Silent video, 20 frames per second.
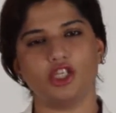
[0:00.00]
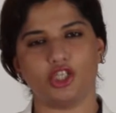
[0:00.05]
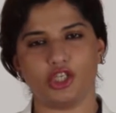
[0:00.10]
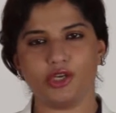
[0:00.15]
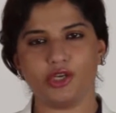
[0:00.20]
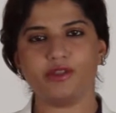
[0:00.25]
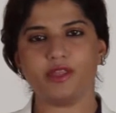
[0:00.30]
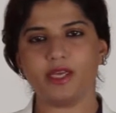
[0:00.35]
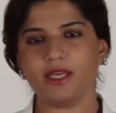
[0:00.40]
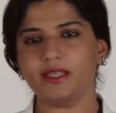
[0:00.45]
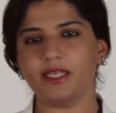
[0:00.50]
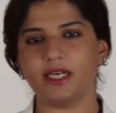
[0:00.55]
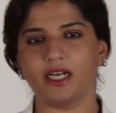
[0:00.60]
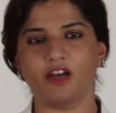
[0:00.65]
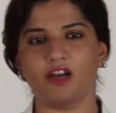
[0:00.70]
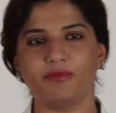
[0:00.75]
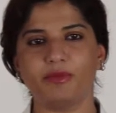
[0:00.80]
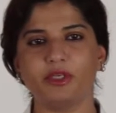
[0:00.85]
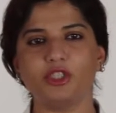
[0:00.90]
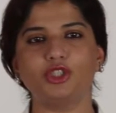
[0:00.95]
Do you think the
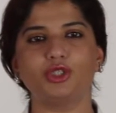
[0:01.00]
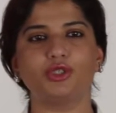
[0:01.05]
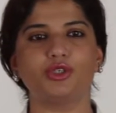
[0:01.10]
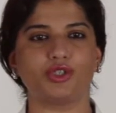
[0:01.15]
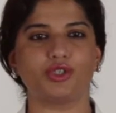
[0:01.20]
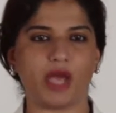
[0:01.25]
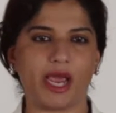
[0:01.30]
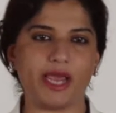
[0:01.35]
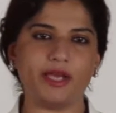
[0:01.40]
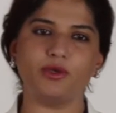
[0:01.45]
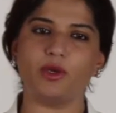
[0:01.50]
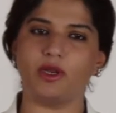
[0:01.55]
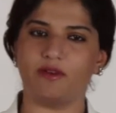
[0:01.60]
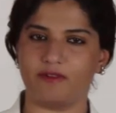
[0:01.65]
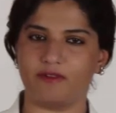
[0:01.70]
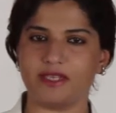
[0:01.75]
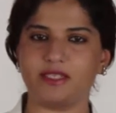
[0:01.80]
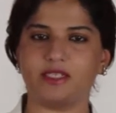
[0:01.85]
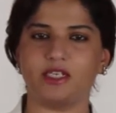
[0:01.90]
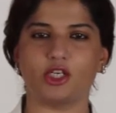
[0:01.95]
government should try to
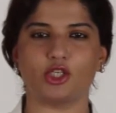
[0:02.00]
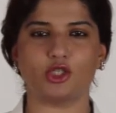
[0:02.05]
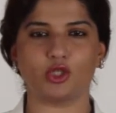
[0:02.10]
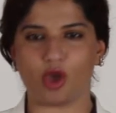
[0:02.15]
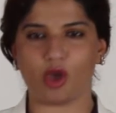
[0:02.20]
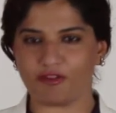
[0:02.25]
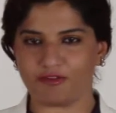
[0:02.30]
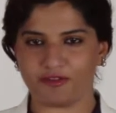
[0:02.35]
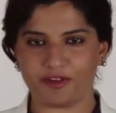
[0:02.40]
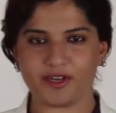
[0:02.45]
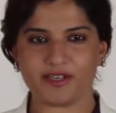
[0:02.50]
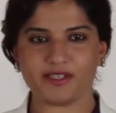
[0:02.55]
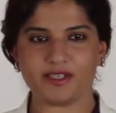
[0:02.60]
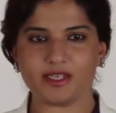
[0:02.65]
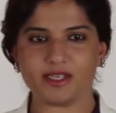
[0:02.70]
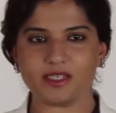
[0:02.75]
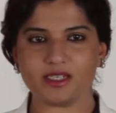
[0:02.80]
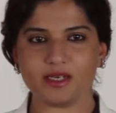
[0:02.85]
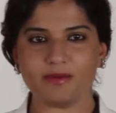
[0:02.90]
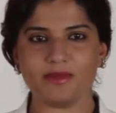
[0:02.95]
invest in a software
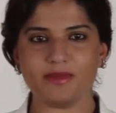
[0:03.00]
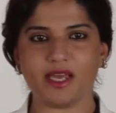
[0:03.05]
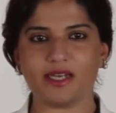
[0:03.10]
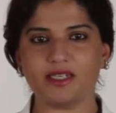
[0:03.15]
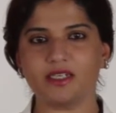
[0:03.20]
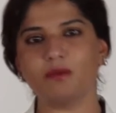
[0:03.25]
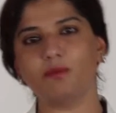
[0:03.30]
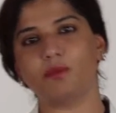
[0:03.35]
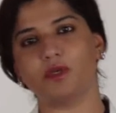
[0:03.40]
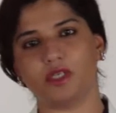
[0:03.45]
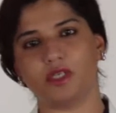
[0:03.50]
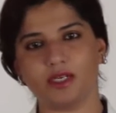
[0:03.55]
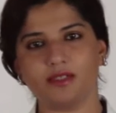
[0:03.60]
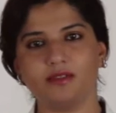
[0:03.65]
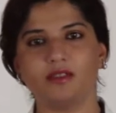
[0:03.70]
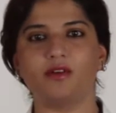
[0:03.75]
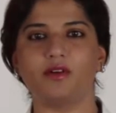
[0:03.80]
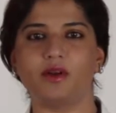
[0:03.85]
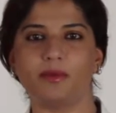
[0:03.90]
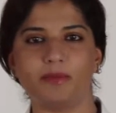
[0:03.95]
system that can
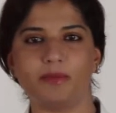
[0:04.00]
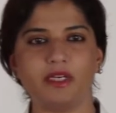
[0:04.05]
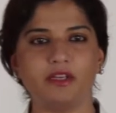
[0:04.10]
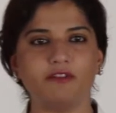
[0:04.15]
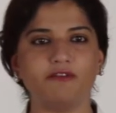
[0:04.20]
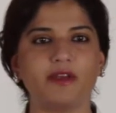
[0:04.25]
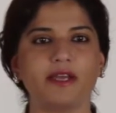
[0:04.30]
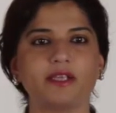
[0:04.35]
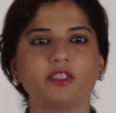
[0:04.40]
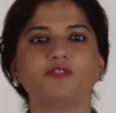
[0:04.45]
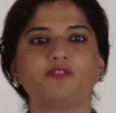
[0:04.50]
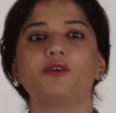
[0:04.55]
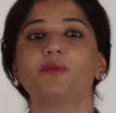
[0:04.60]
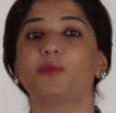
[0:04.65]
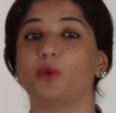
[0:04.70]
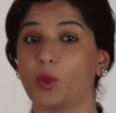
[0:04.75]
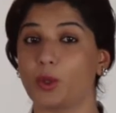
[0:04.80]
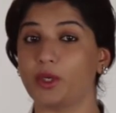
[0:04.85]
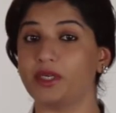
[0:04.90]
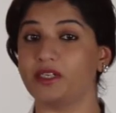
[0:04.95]
predict the ripple effect of a
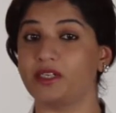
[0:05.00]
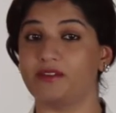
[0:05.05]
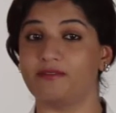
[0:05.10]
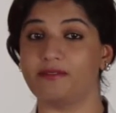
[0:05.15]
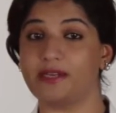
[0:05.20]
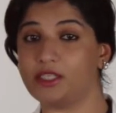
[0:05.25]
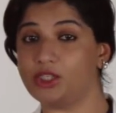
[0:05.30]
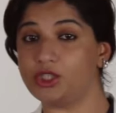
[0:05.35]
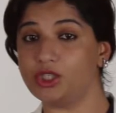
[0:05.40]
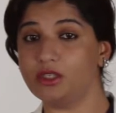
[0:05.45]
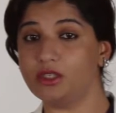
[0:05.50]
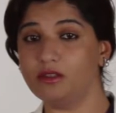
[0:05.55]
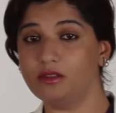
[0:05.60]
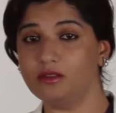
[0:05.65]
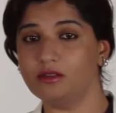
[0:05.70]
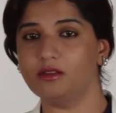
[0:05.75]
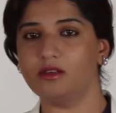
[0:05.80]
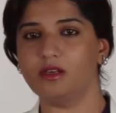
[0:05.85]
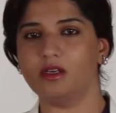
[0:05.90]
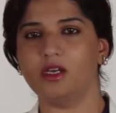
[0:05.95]
broken convention?
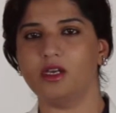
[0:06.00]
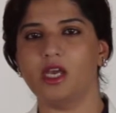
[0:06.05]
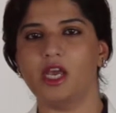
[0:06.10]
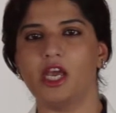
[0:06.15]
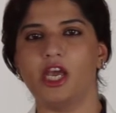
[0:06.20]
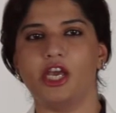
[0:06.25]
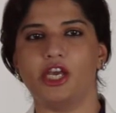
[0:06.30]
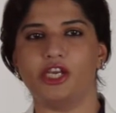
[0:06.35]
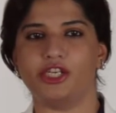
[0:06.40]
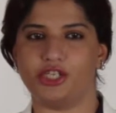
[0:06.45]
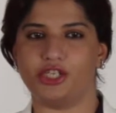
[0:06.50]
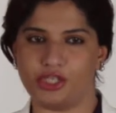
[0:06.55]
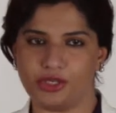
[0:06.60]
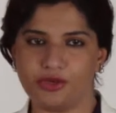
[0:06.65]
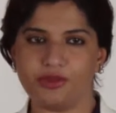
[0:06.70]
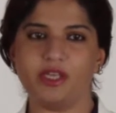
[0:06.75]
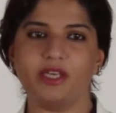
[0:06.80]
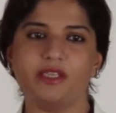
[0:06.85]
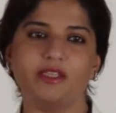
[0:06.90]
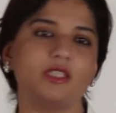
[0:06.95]
Do
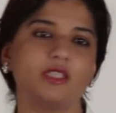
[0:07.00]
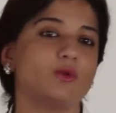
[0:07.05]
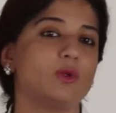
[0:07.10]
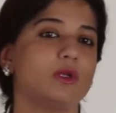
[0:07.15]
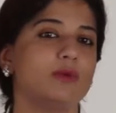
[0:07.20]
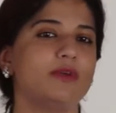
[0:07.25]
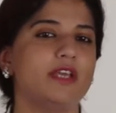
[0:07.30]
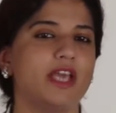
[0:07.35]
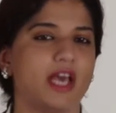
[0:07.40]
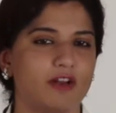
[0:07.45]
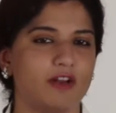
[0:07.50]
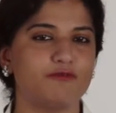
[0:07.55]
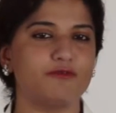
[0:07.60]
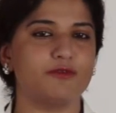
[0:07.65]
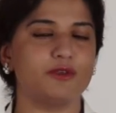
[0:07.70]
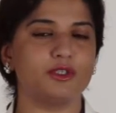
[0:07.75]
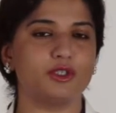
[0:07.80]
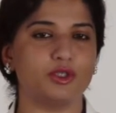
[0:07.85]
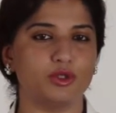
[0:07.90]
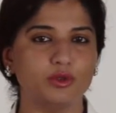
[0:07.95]
you think this will be
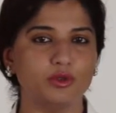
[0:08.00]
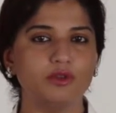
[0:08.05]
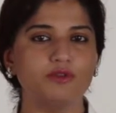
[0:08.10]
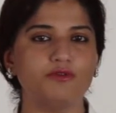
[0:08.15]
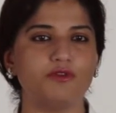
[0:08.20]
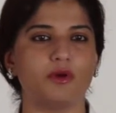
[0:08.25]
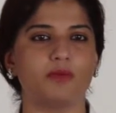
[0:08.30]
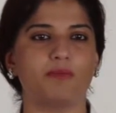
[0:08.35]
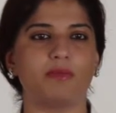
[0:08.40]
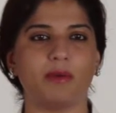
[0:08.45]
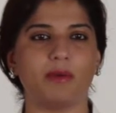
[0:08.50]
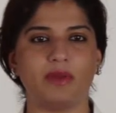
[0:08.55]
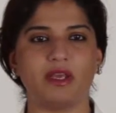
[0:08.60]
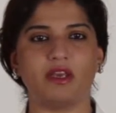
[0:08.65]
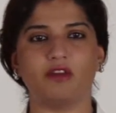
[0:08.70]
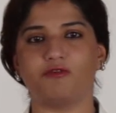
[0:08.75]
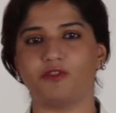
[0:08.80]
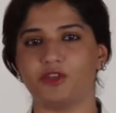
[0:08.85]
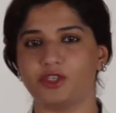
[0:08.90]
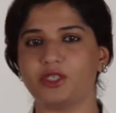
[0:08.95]
helpful tool for
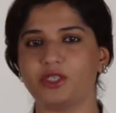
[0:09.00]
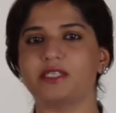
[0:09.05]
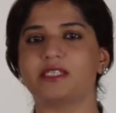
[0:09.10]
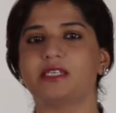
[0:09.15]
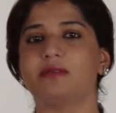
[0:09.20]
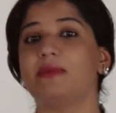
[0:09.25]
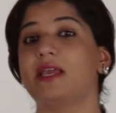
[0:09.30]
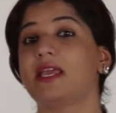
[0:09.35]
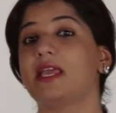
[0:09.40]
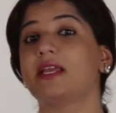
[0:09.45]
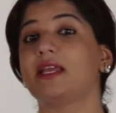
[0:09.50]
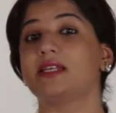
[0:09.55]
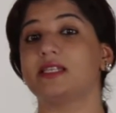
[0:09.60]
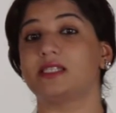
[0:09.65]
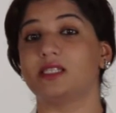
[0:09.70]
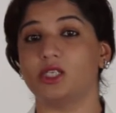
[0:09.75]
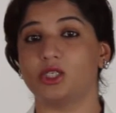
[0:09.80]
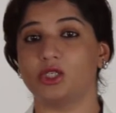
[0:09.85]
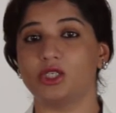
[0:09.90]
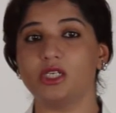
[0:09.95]
public officials in making
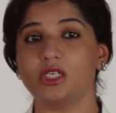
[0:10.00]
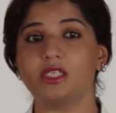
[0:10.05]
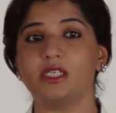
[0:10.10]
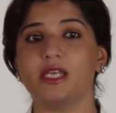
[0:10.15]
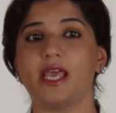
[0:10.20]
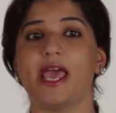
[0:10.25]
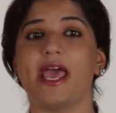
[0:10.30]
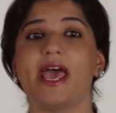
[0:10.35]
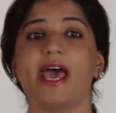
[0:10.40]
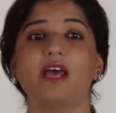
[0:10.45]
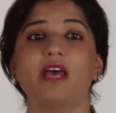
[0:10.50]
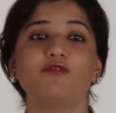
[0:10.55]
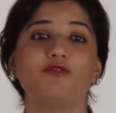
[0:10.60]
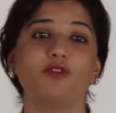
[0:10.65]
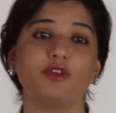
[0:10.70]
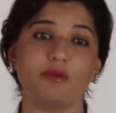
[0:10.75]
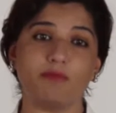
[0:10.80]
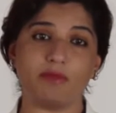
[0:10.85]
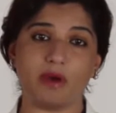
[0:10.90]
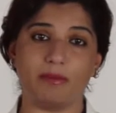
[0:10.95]
decisions and
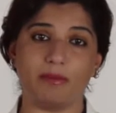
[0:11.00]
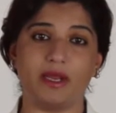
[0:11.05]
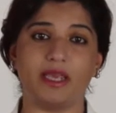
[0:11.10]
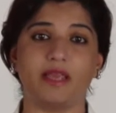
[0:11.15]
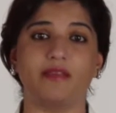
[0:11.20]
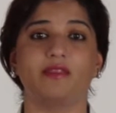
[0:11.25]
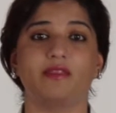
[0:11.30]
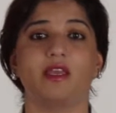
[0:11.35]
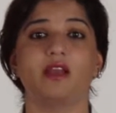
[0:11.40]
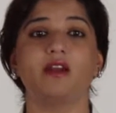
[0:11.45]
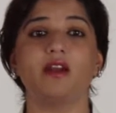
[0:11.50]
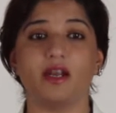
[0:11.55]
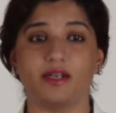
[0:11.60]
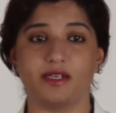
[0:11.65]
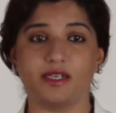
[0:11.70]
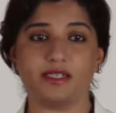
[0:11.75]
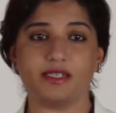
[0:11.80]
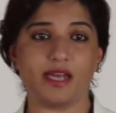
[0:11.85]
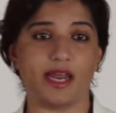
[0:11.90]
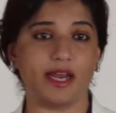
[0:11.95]
for the public in their
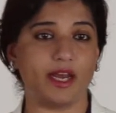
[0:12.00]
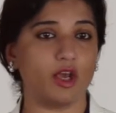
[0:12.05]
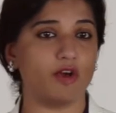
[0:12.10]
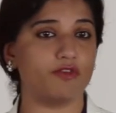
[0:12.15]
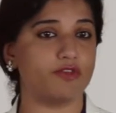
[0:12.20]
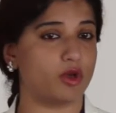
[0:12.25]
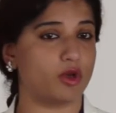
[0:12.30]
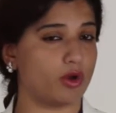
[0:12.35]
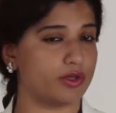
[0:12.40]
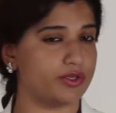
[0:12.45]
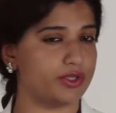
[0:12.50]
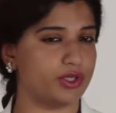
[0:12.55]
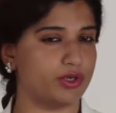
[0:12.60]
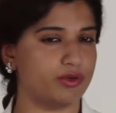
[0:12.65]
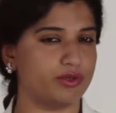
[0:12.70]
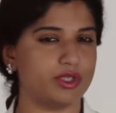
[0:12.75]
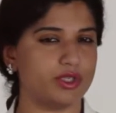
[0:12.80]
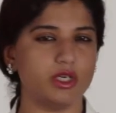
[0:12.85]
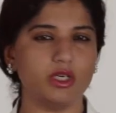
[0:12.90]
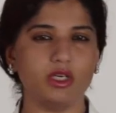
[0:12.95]
understanding of the
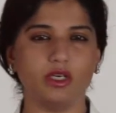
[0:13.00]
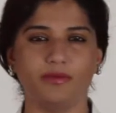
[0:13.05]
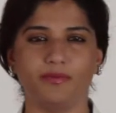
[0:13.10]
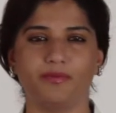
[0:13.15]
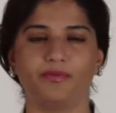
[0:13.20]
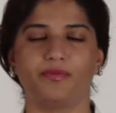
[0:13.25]
constitution?